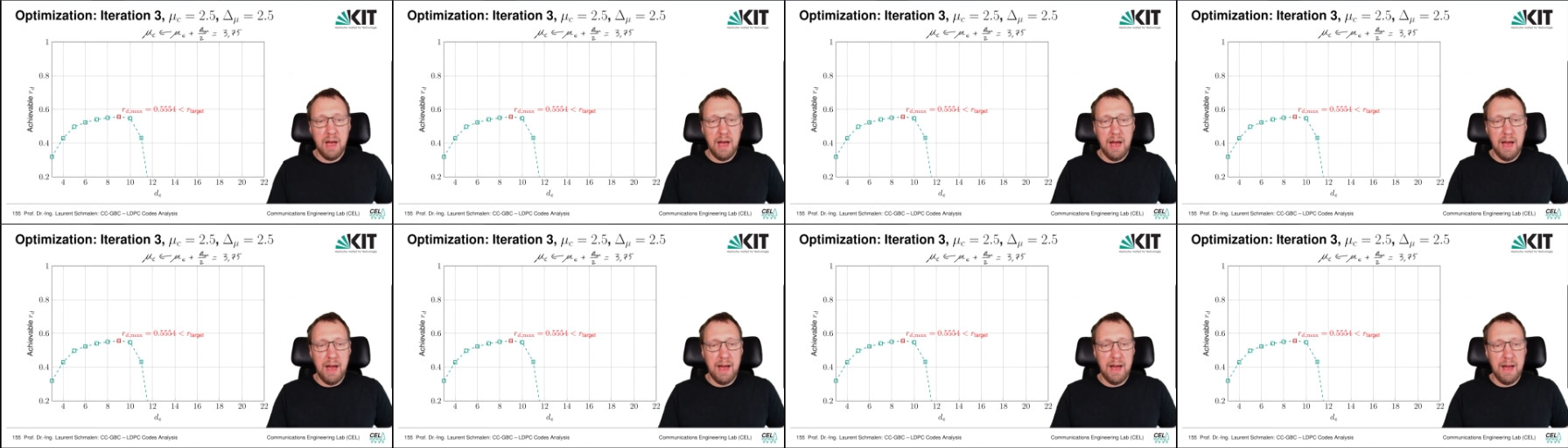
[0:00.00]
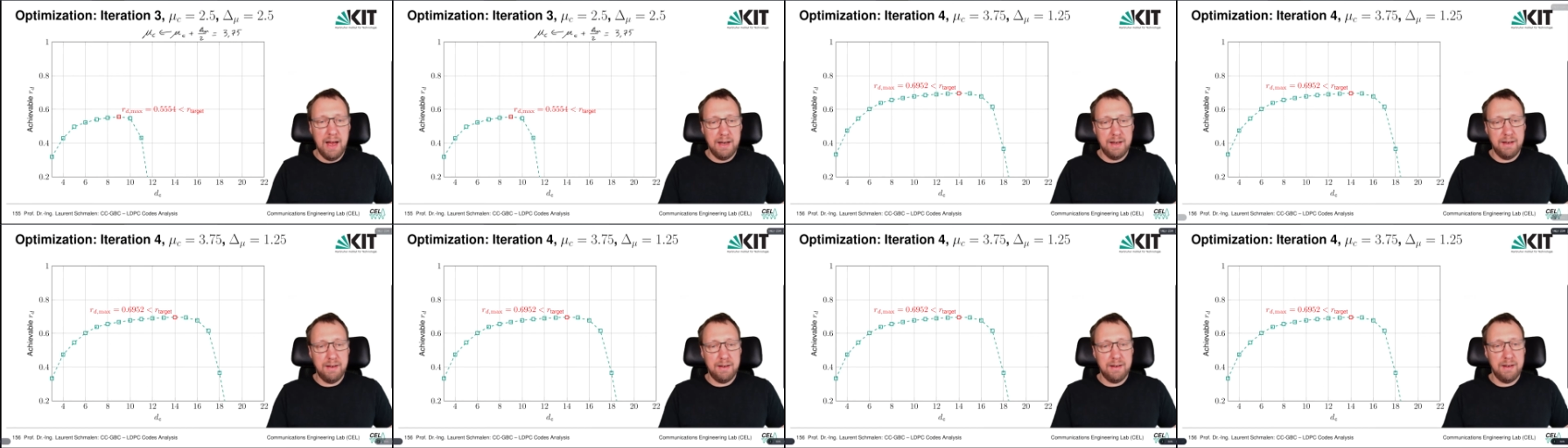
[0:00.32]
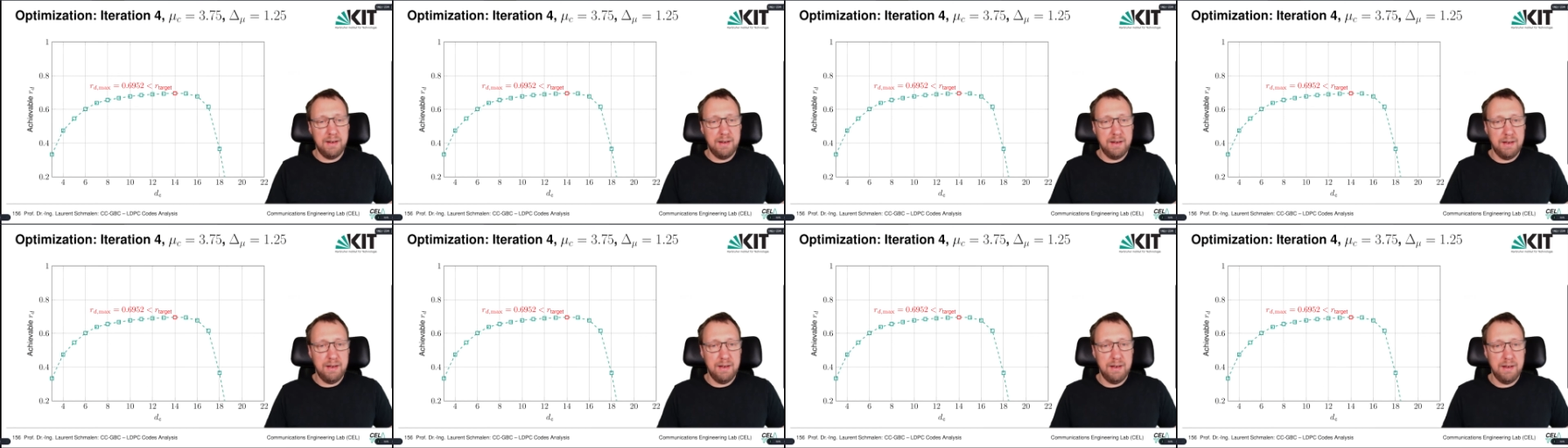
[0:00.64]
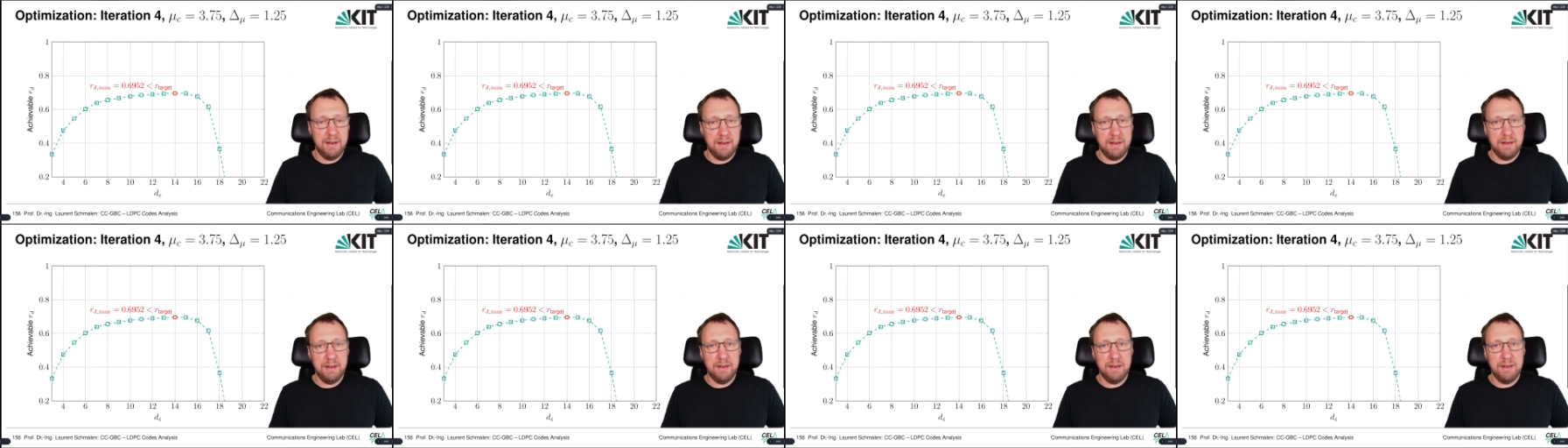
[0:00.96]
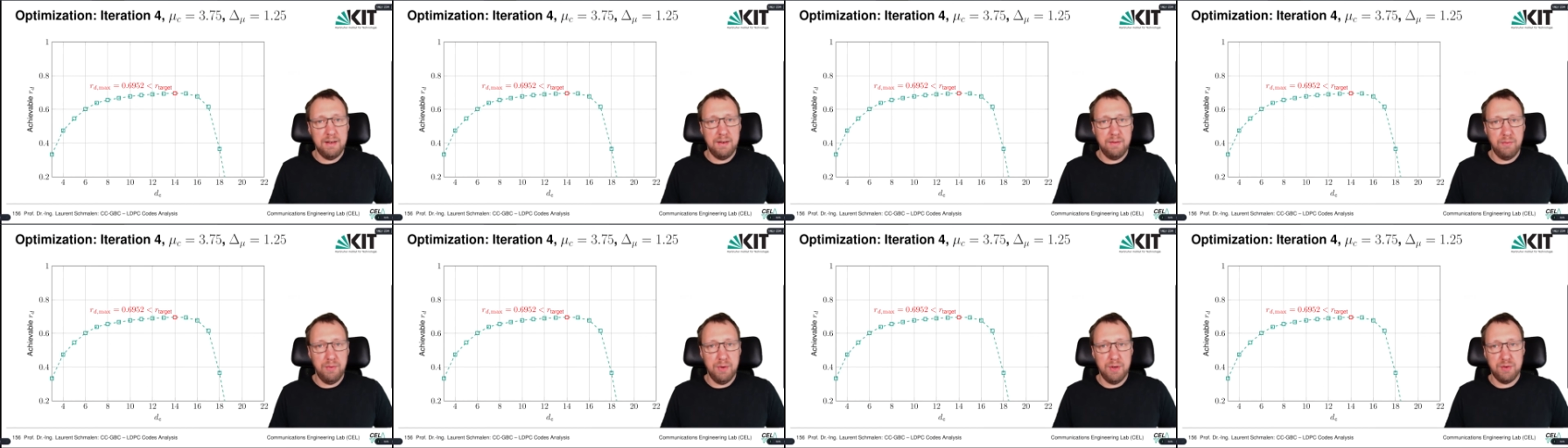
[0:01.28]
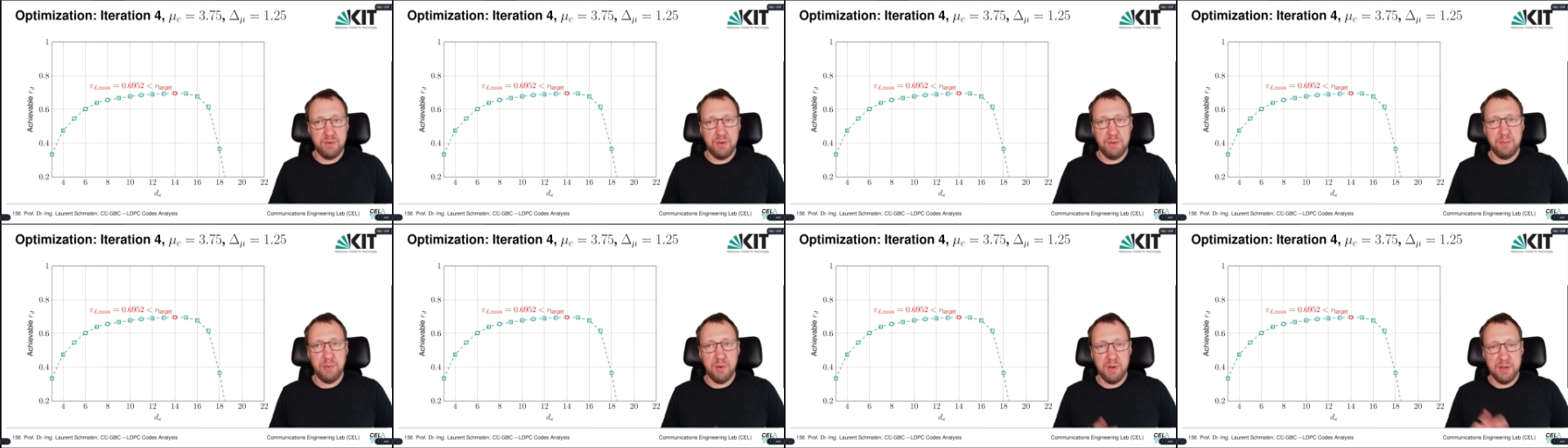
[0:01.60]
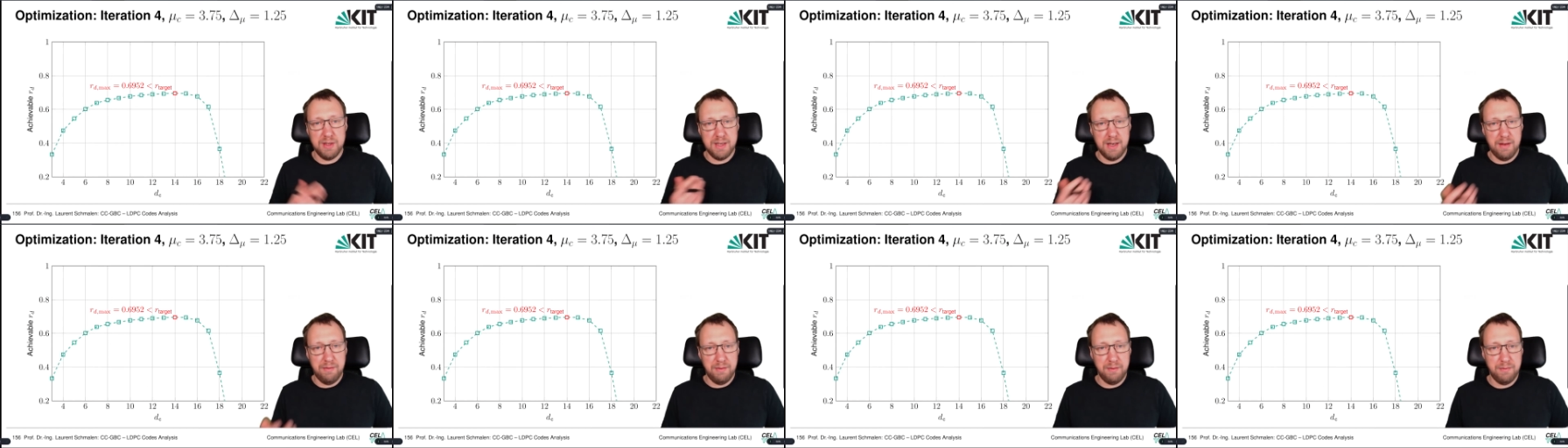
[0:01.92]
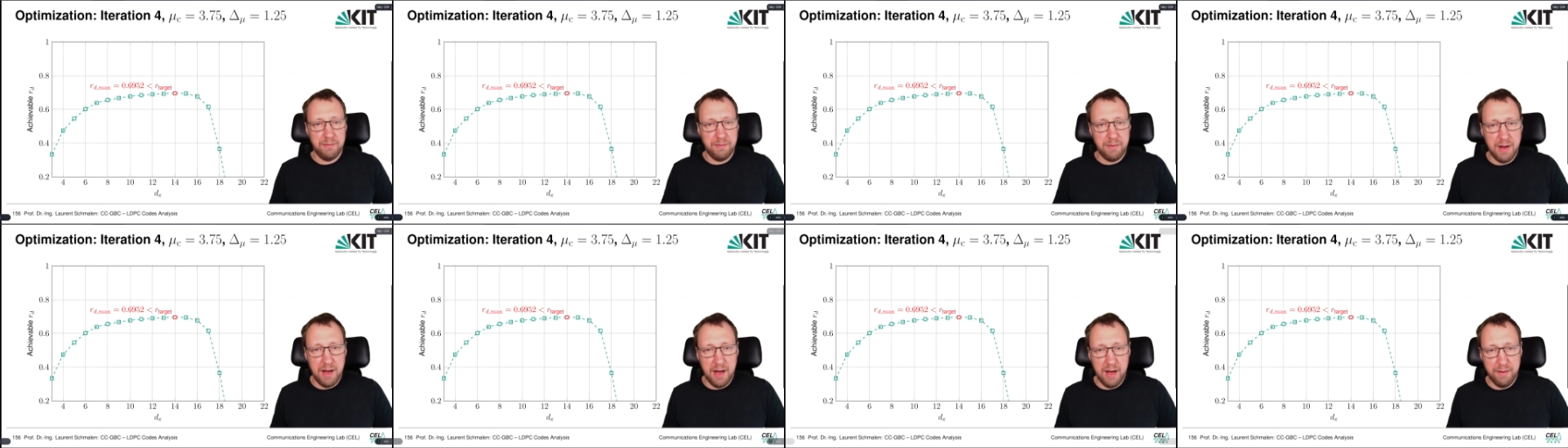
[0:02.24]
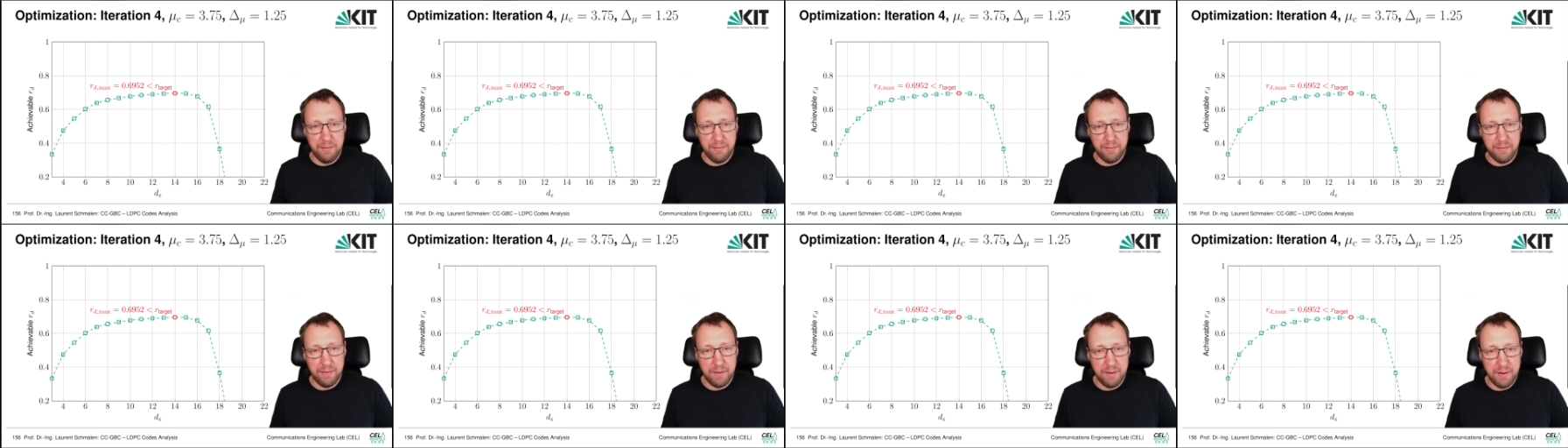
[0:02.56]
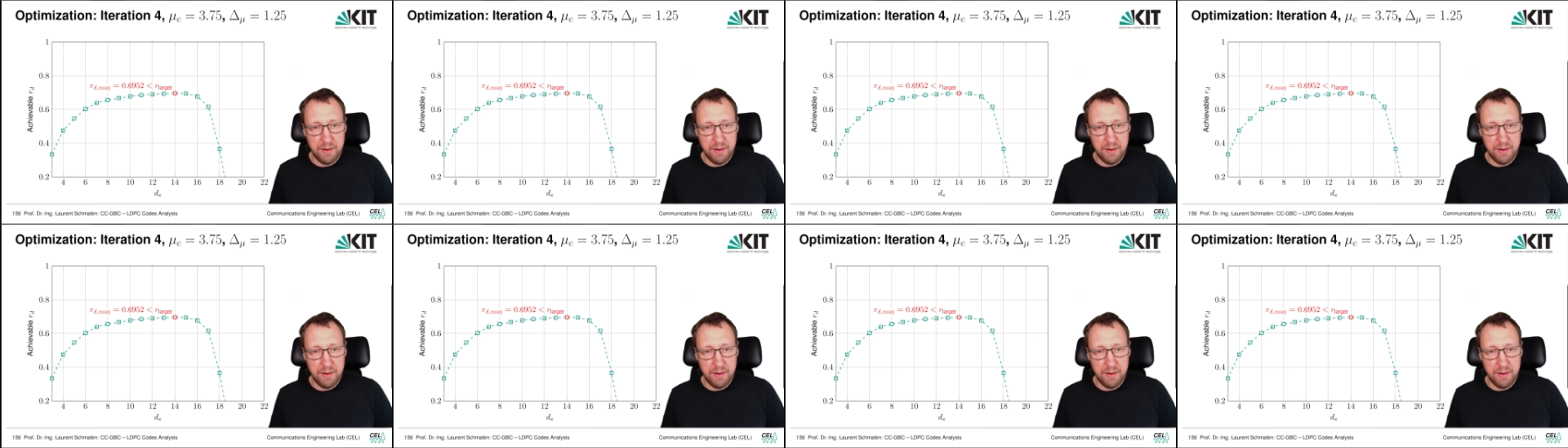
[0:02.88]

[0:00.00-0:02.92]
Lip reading: And with 3.75,